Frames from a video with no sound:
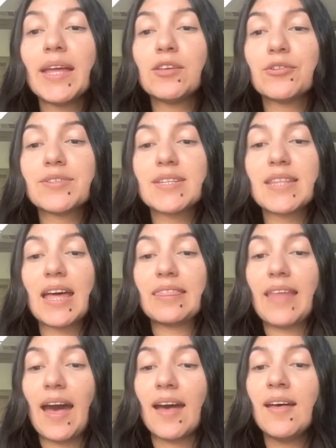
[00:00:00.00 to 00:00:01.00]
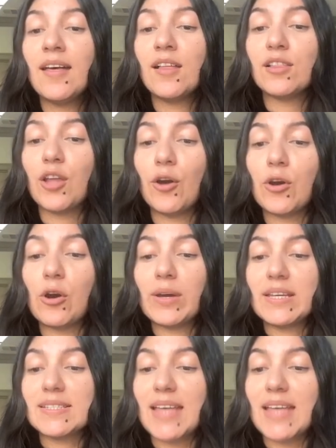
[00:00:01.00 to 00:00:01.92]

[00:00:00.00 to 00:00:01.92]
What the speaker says: And you'll see that that logo is